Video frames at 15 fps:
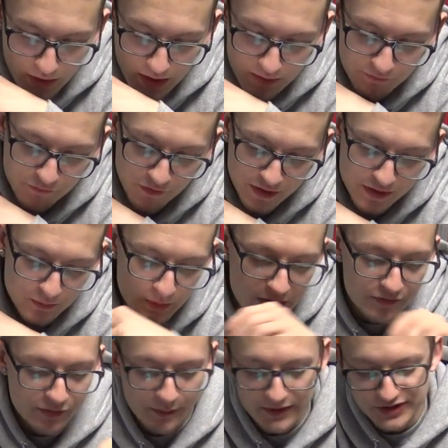while I'm fucking
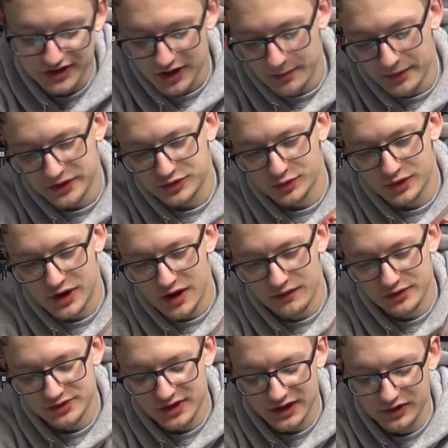waiting for my stomach to
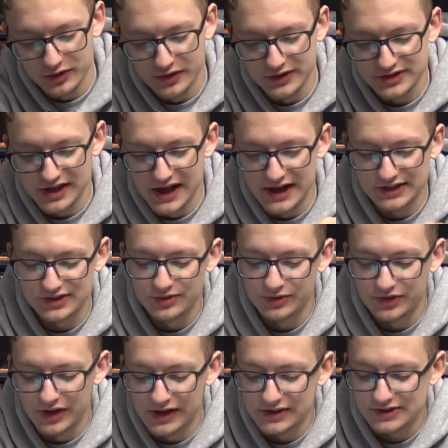recover so I can do these last two
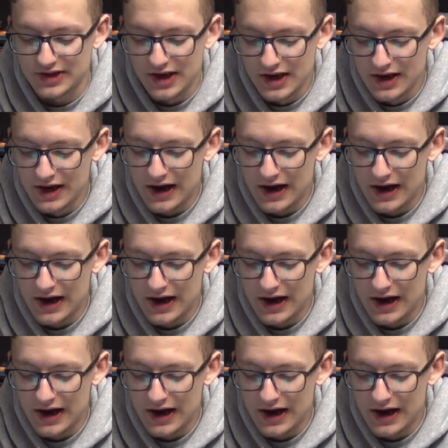things,